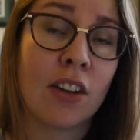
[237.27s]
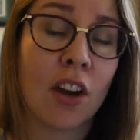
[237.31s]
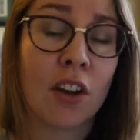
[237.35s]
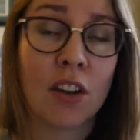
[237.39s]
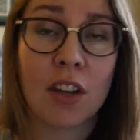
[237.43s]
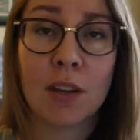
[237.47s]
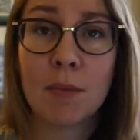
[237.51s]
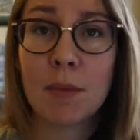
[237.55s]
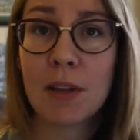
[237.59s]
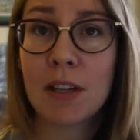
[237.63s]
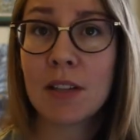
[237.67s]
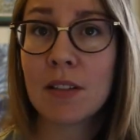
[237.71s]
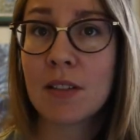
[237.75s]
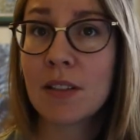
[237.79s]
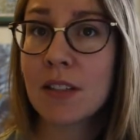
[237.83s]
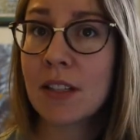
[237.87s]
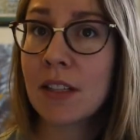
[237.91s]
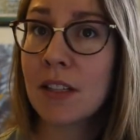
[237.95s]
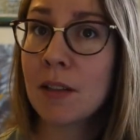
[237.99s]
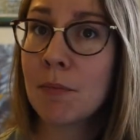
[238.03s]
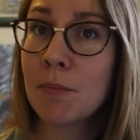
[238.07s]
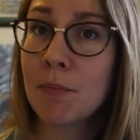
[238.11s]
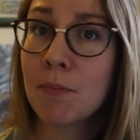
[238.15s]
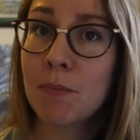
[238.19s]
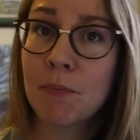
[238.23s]
documents
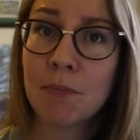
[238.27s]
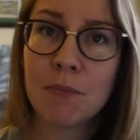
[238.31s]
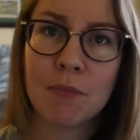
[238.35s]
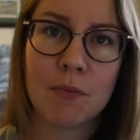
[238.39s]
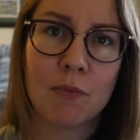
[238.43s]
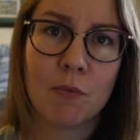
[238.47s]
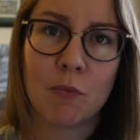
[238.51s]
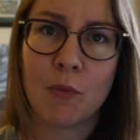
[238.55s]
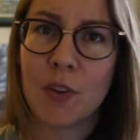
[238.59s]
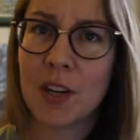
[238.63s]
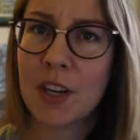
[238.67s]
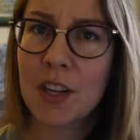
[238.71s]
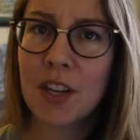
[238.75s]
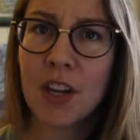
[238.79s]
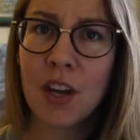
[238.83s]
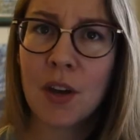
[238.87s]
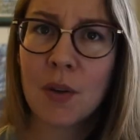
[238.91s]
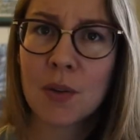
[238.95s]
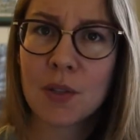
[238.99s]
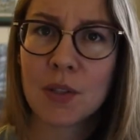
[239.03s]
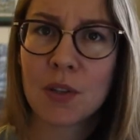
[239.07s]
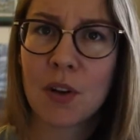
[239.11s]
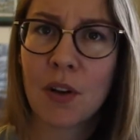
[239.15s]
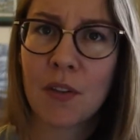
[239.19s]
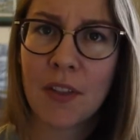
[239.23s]
and
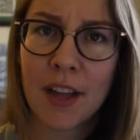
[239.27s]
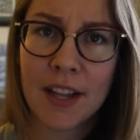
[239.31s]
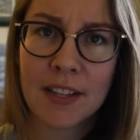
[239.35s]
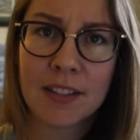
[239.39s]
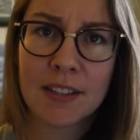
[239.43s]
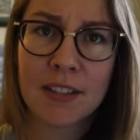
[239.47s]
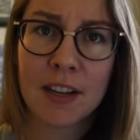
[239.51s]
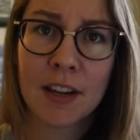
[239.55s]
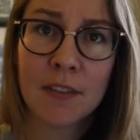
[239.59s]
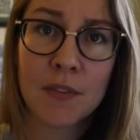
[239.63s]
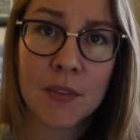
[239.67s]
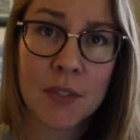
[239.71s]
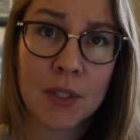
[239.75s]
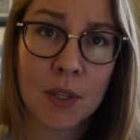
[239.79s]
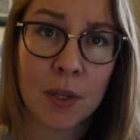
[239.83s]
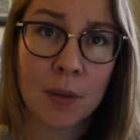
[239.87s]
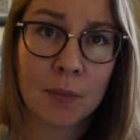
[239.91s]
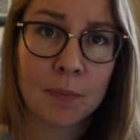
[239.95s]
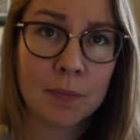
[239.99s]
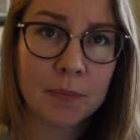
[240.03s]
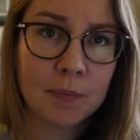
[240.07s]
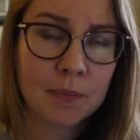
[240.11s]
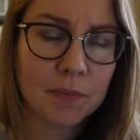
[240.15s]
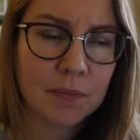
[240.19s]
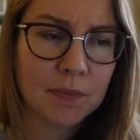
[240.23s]
videos and all that stuff,
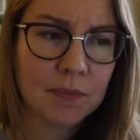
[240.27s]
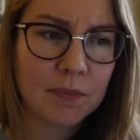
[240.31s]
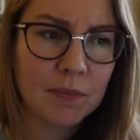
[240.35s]
so